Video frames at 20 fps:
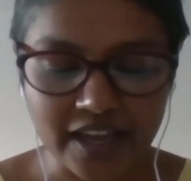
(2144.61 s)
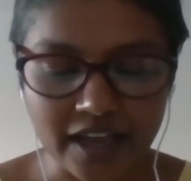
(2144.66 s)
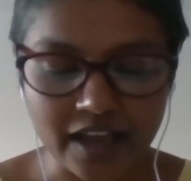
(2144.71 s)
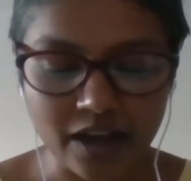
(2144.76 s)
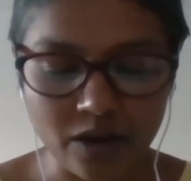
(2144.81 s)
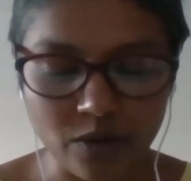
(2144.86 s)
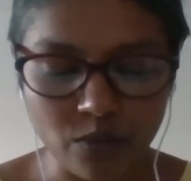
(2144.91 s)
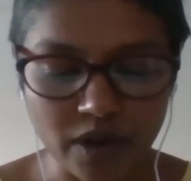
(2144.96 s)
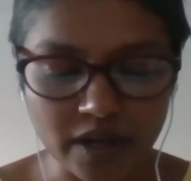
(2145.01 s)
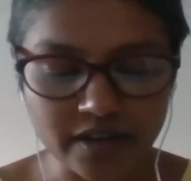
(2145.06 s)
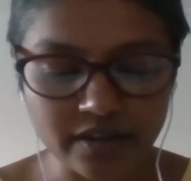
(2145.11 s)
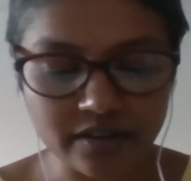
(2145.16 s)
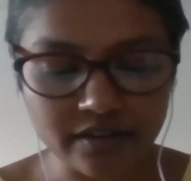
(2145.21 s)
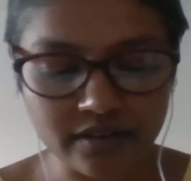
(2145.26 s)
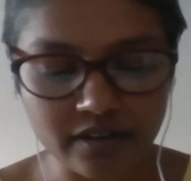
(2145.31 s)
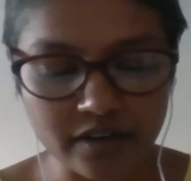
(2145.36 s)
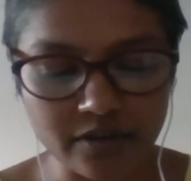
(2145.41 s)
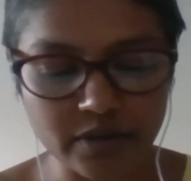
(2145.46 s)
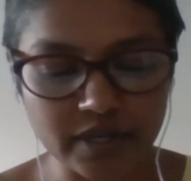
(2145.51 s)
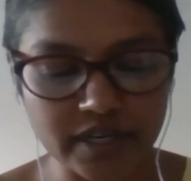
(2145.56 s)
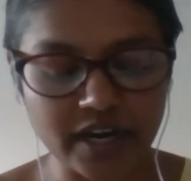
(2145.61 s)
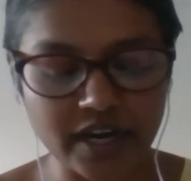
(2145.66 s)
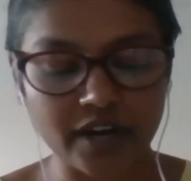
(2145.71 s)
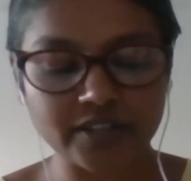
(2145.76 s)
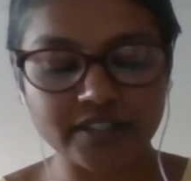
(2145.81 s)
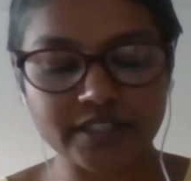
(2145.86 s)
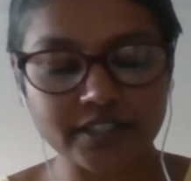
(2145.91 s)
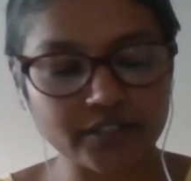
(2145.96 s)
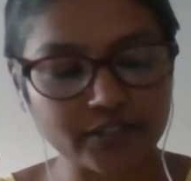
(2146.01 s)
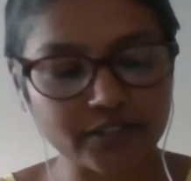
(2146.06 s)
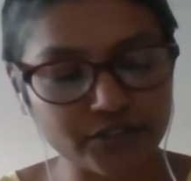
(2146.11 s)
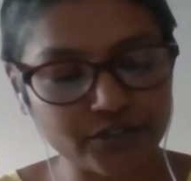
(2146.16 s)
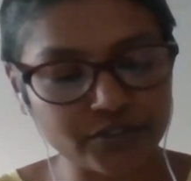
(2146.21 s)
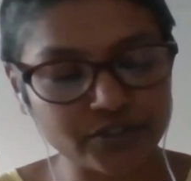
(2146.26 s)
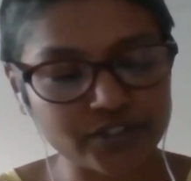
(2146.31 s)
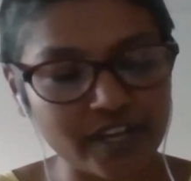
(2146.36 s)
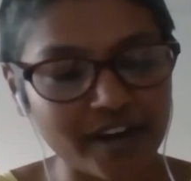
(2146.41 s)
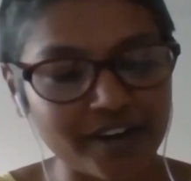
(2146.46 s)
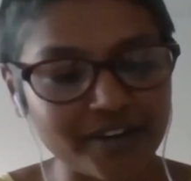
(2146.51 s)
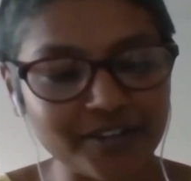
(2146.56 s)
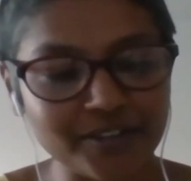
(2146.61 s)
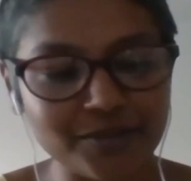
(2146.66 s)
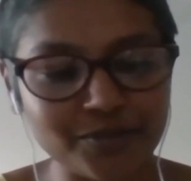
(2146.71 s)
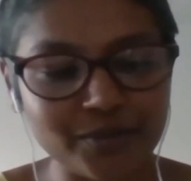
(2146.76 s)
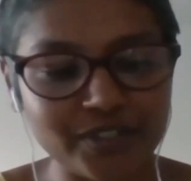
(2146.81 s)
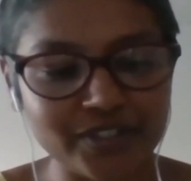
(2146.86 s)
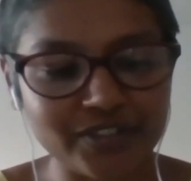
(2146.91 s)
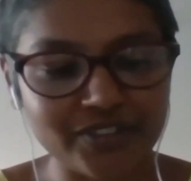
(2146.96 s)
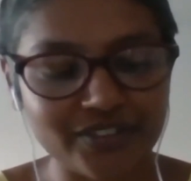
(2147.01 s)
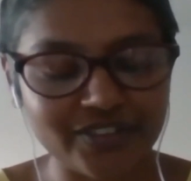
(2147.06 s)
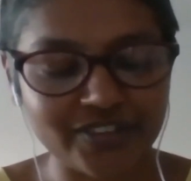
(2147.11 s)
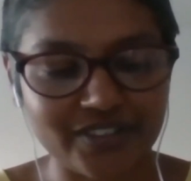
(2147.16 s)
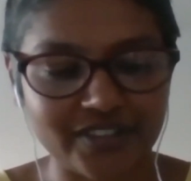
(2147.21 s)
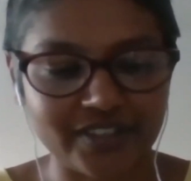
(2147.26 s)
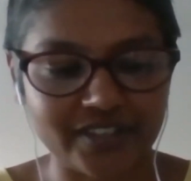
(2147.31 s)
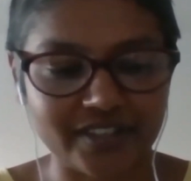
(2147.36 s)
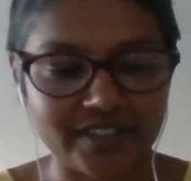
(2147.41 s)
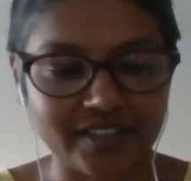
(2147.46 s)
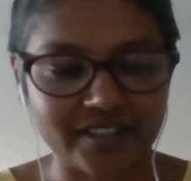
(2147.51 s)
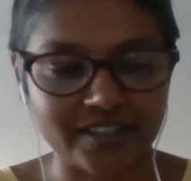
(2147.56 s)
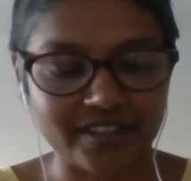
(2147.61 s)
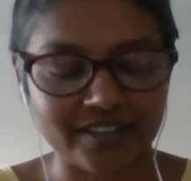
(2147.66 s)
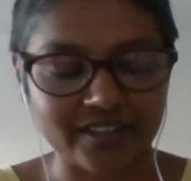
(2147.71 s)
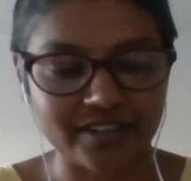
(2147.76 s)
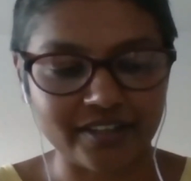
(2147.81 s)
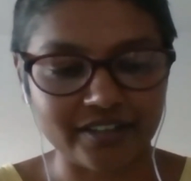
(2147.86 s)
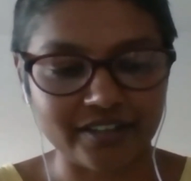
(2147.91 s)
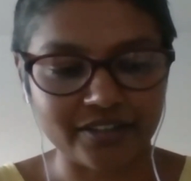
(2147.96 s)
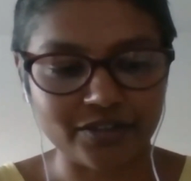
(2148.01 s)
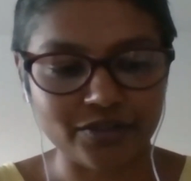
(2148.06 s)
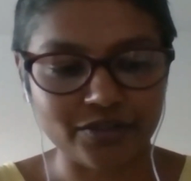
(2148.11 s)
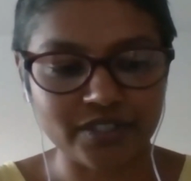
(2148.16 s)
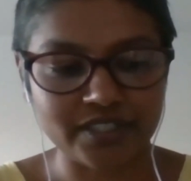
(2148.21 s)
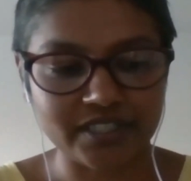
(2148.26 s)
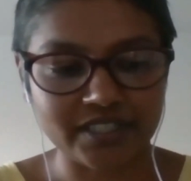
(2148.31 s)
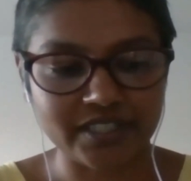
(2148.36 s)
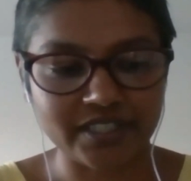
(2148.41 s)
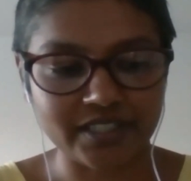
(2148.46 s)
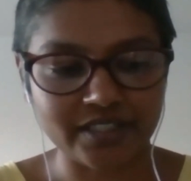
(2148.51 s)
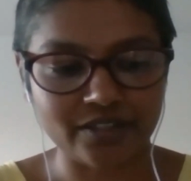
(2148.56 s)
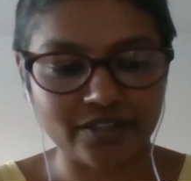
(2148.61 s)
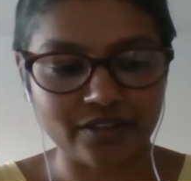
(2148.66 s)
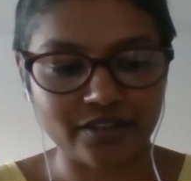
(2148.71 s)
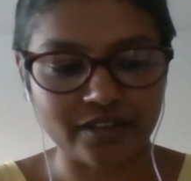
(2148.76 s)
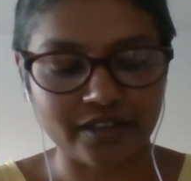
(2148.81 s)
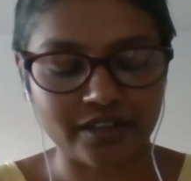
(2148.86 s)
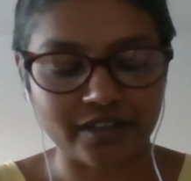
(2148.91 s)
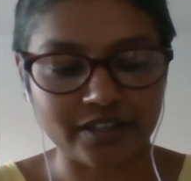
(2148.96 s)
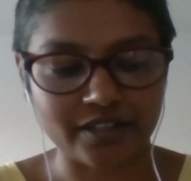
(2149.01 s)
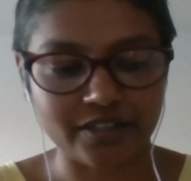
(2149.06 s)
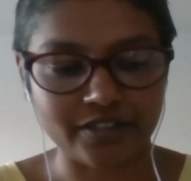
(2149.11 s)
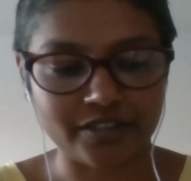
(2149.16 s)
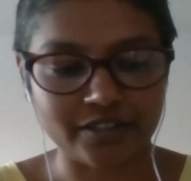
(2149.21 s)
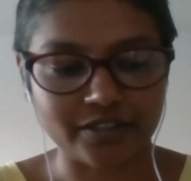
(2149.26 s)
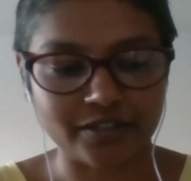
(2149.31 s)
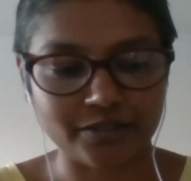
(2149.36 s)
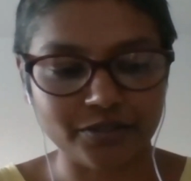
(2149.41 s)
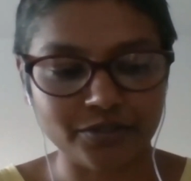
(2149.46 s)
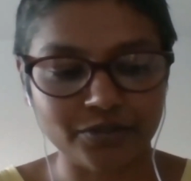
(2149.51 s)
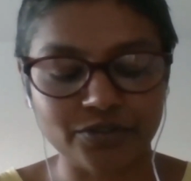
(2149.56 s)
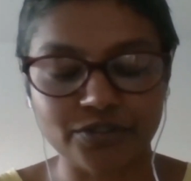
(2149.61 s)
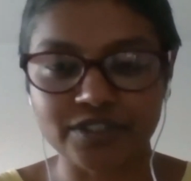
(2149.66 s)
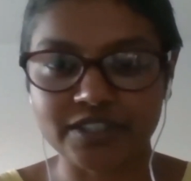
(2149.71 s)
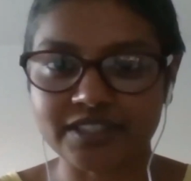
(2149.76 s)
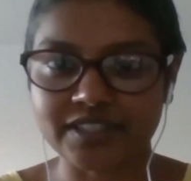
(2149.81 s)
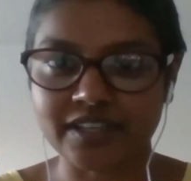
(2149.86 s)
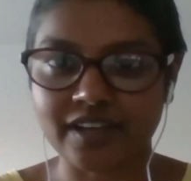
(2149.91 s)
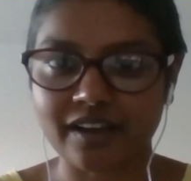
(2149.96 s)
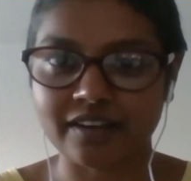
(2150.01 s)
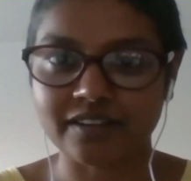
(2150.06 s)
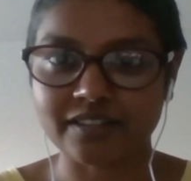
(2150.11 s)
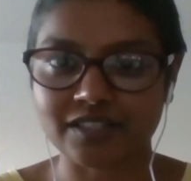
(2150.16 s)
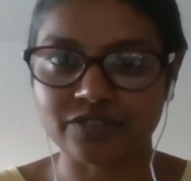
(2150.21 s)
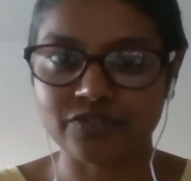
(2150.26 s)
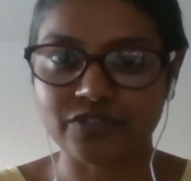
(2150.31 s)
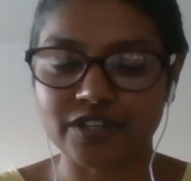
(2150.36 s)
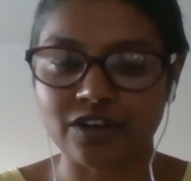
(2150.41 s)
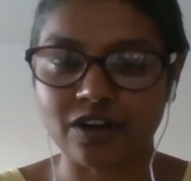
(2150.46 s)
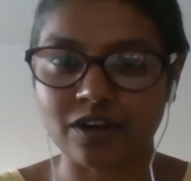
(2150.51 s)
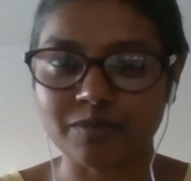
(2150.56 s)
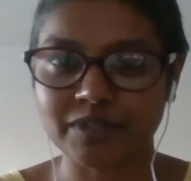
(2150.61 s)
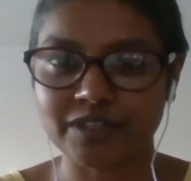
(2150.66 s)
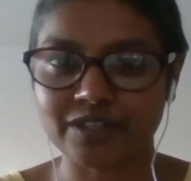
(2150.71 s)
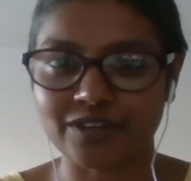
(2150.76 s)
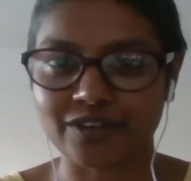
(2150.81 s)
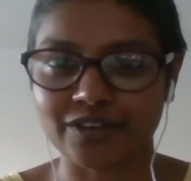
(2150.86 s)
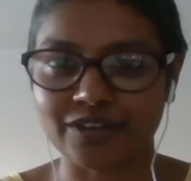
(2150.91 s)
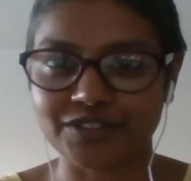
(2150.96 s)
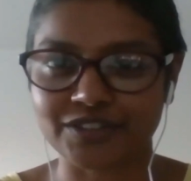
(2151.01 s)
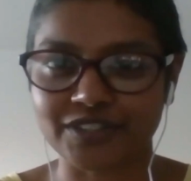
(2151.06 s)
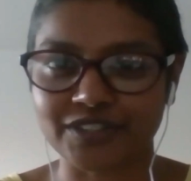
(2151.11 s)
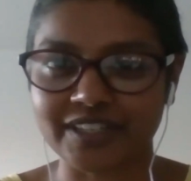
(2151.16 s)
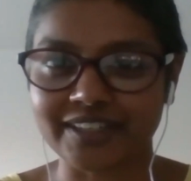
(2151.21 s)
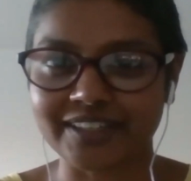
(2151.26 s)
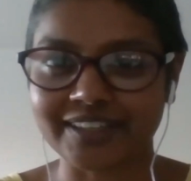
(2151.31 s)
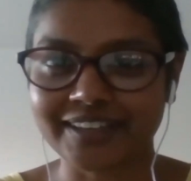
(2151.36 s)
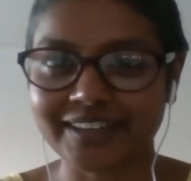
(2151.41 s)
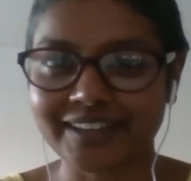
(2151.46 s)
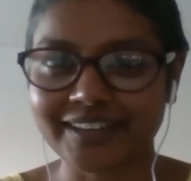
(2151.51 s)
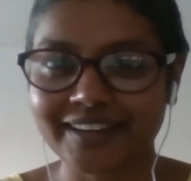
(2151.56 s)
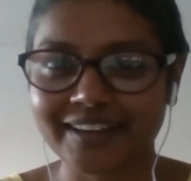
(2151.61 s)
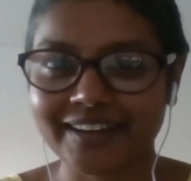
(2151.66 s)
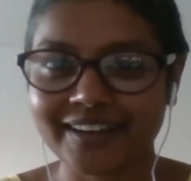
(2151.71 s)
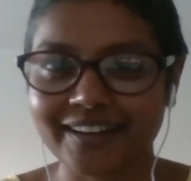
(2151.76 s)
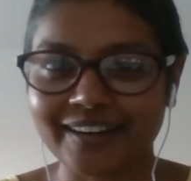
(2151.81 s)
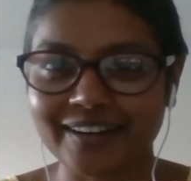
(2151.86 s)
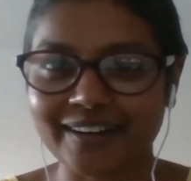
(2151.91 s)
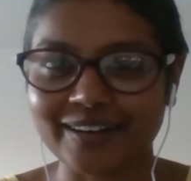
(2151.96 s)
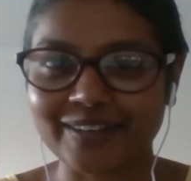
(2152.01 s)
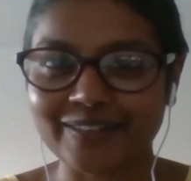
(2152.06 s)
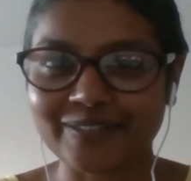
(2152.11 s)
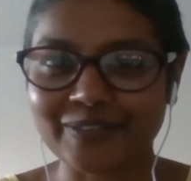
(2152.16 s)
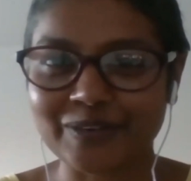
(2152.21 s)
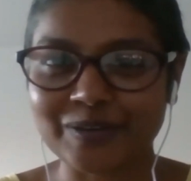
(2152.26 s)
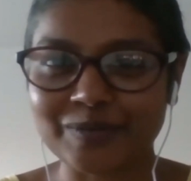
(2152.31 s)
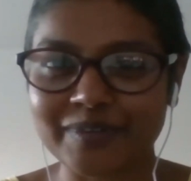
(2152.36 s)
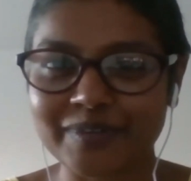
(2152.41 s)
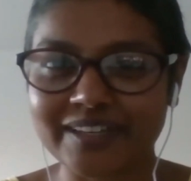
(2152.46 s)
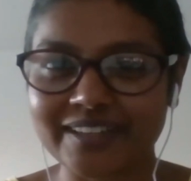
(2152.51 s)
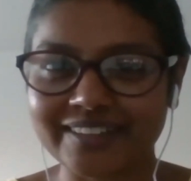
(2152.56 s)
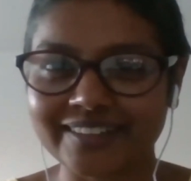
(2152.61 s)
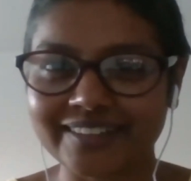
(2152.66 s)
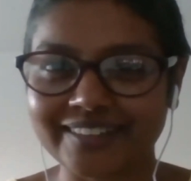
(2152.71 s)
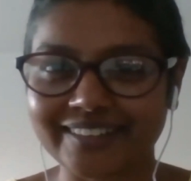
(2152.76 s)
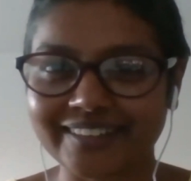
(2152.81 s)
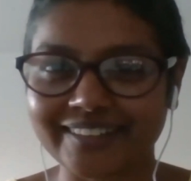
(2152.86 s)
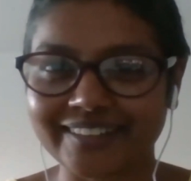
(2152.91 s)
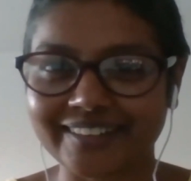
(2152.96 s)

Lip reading: One regarding, because you started with a critique, you know, you criticized phenomenology for being